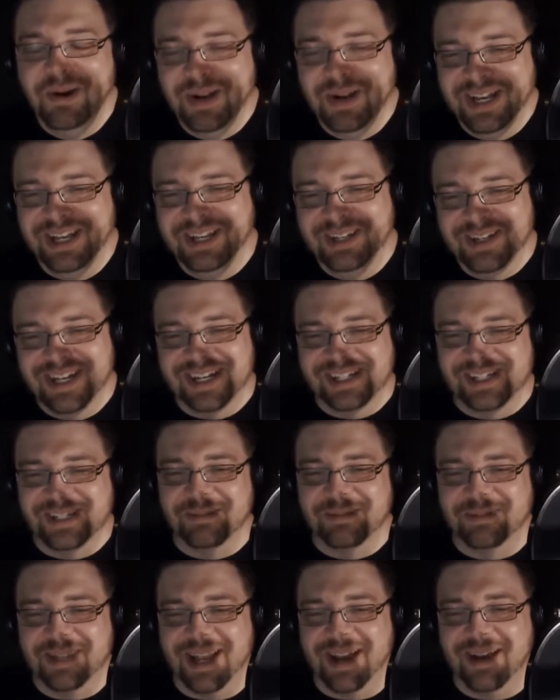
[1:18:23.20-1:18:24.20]
when you get
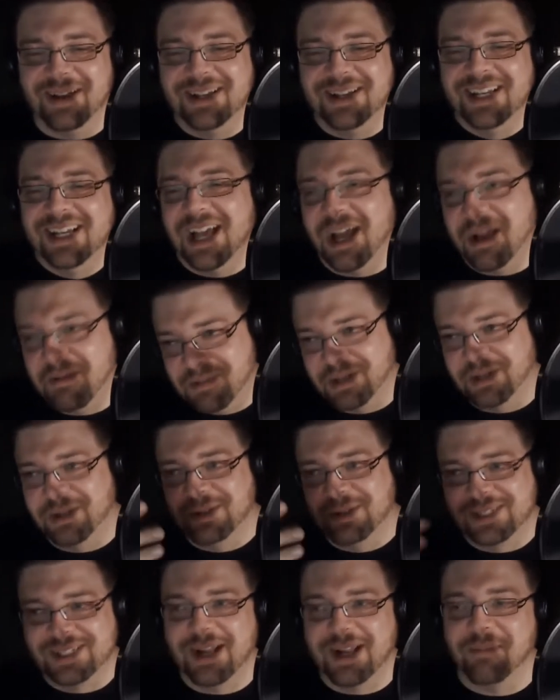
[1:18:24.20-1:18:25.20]
shipped out, I'm going to go
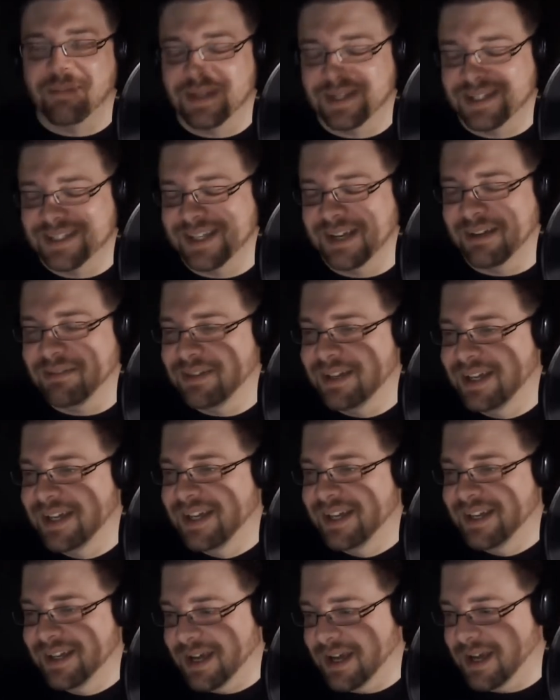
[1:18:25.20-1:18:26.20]
stop this stuff.
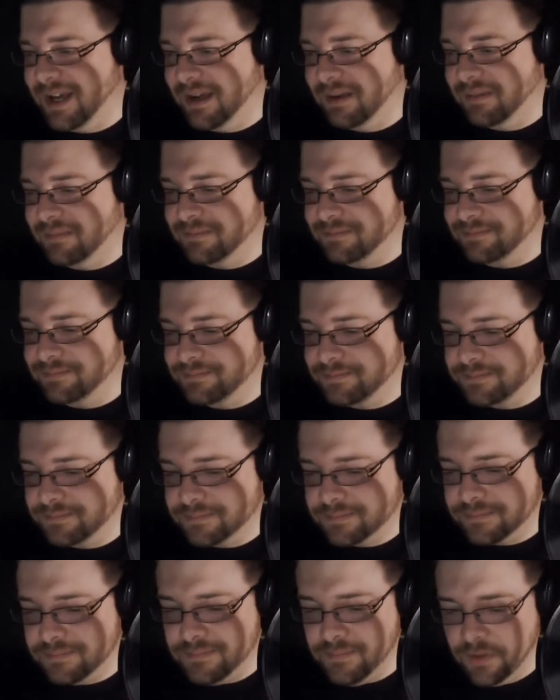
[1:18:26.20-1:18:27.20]
Um,
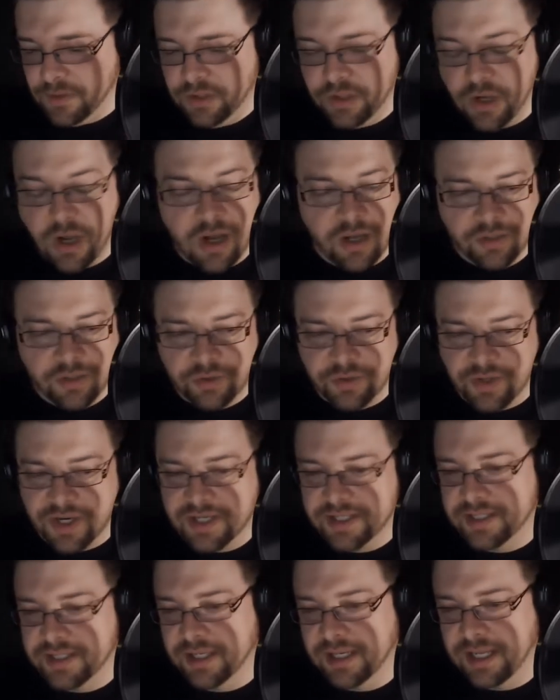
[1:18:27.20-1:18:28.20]
Don
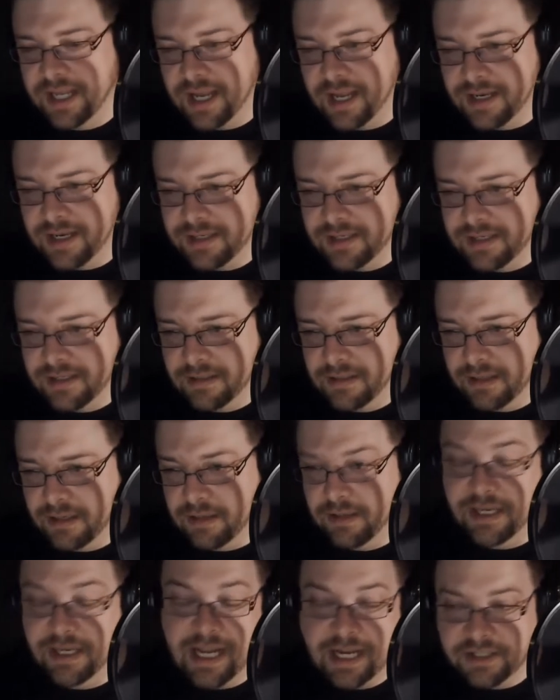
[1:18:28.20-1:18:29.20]
tries to get,
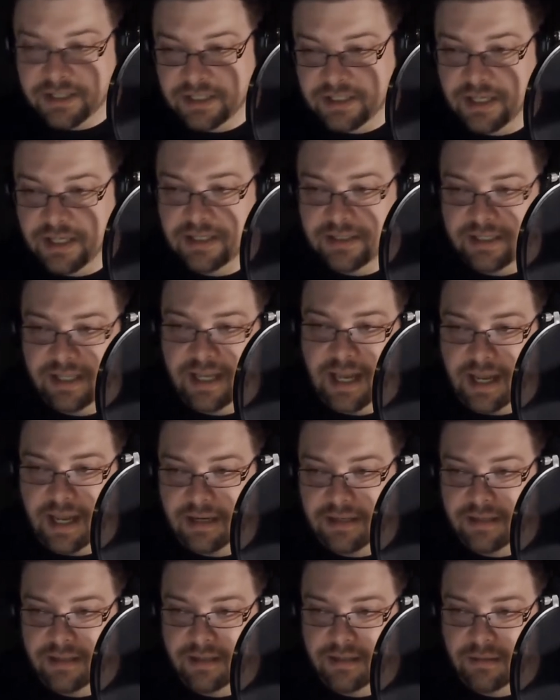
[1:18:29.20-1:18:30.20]
he actually does
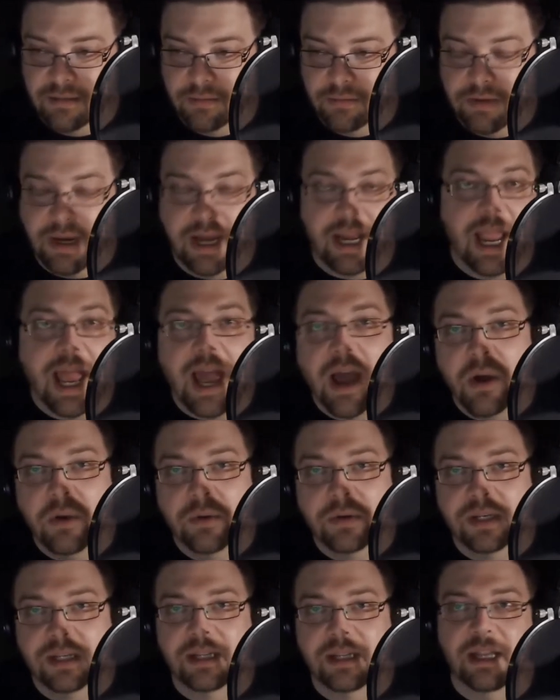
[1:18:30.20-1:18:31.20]
get Ray
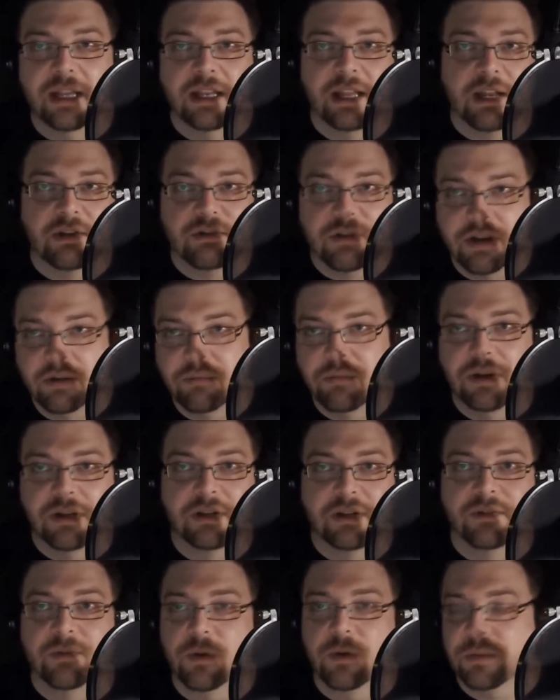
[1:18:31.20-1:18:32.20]
out and they, they try to run to
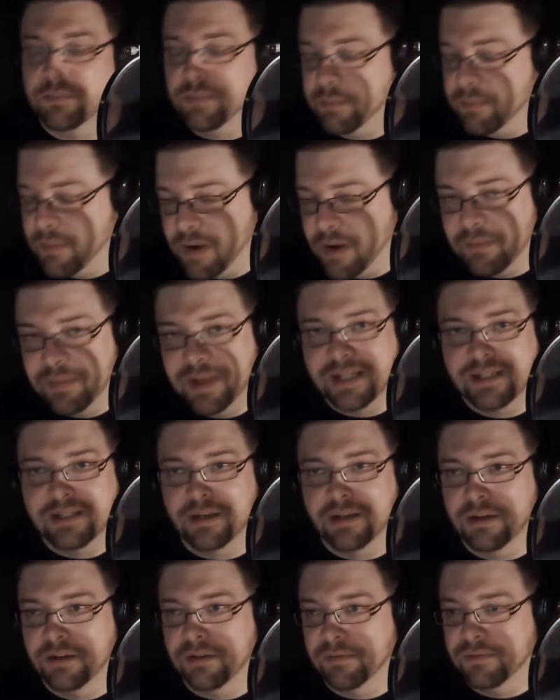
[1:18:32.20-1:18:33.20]
the forest, but mom gets
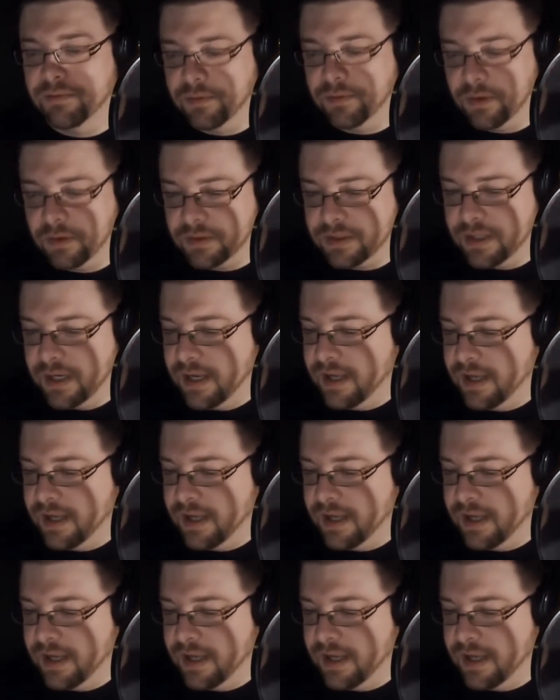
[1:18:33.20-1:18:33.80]
there first.